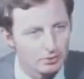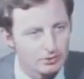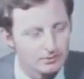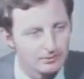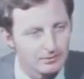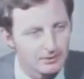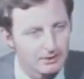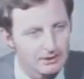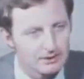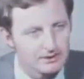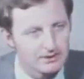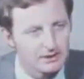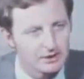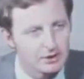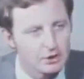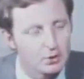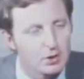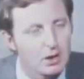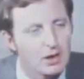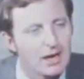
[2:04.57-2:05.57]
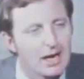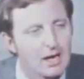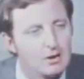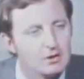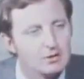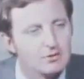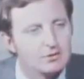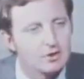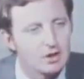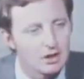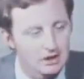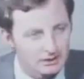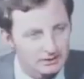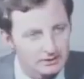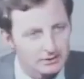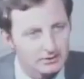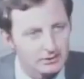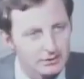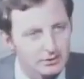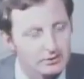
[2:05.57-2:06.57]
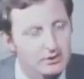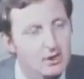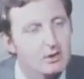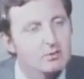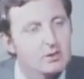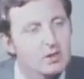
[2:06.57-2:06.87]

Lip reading: abroad is that you are out of touch,